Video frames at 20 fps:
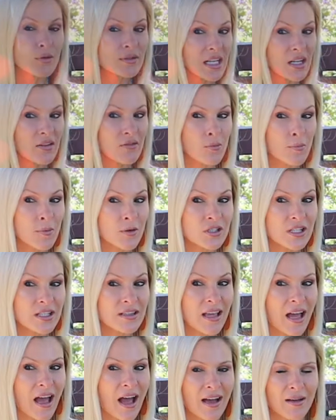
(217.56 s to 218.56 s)
pour ça que vous mangez
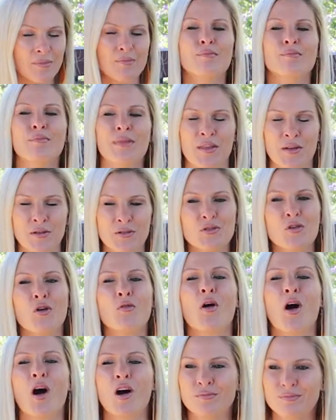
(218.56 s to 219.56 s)
tard. Maintenant, je
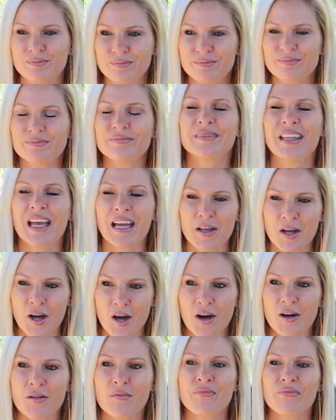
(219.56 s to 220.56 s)
comprends.
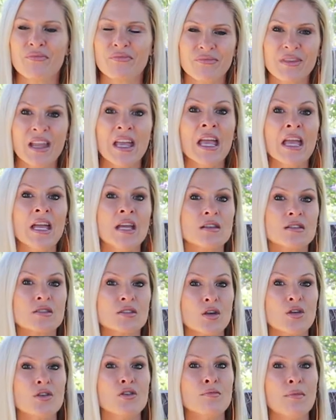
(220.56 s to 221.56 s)
D'accord.
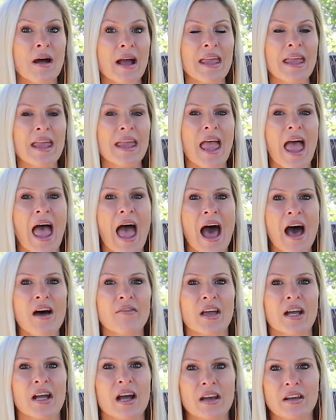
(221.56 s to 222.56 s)
So you might
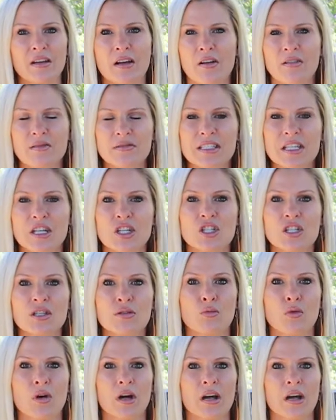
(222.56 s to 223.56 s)
have that kind of
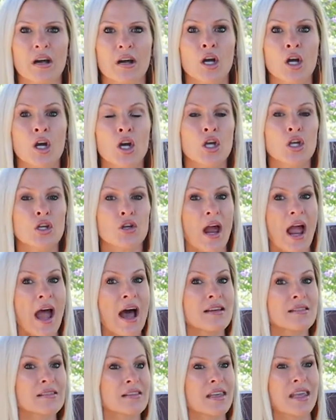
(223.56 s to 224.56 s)
conversation where you're
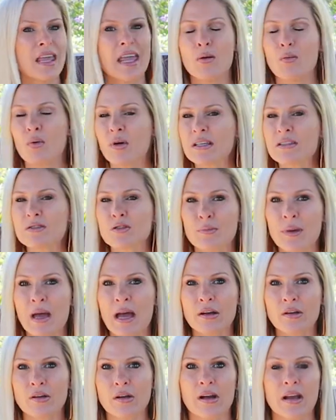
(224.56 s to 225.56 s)
asking, hey, what is your
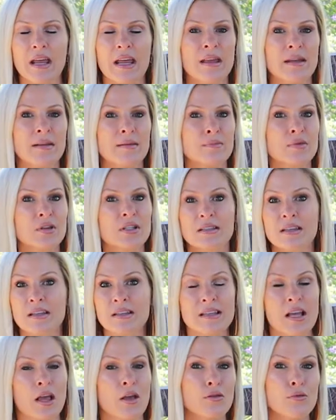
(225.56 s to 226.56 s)
background? And it's going
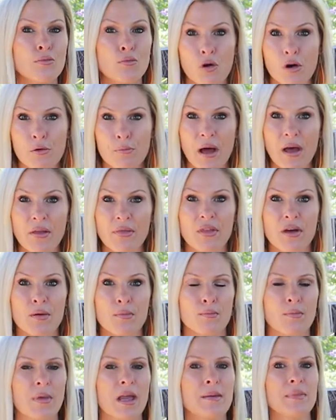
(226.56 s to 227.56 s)
to tell you more about them.
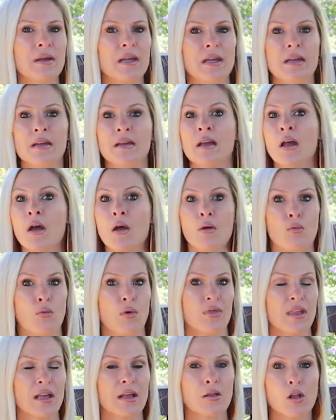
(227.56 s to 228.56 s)
Maybe
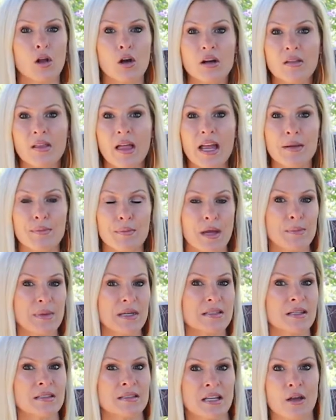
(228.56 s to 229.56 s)
what they look like. Maybe
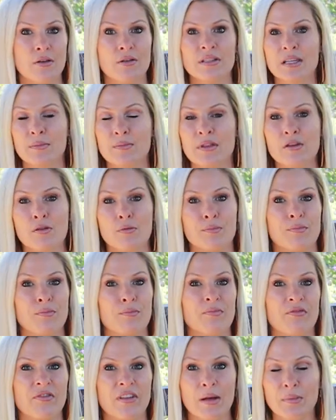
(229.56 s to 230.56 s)
it's going to tell you some of their
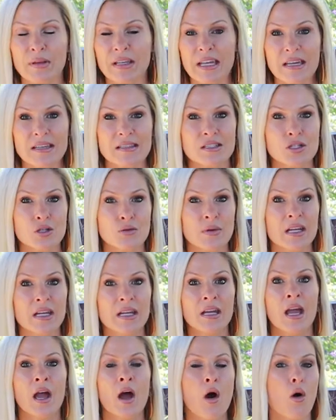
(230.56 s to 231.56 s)
family
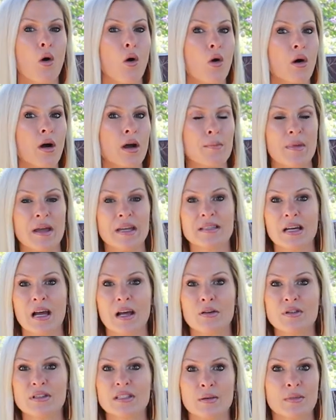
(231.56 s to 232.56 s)
history. Or it may
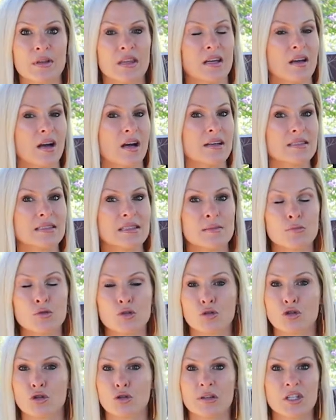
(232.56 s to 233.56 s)
tell you some of the customs
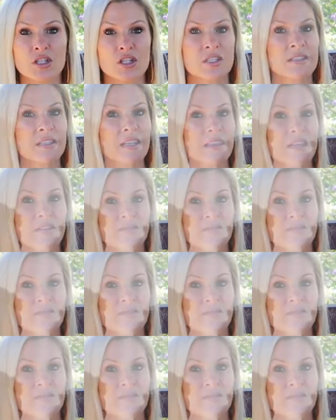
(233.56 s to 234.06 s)
or traditions that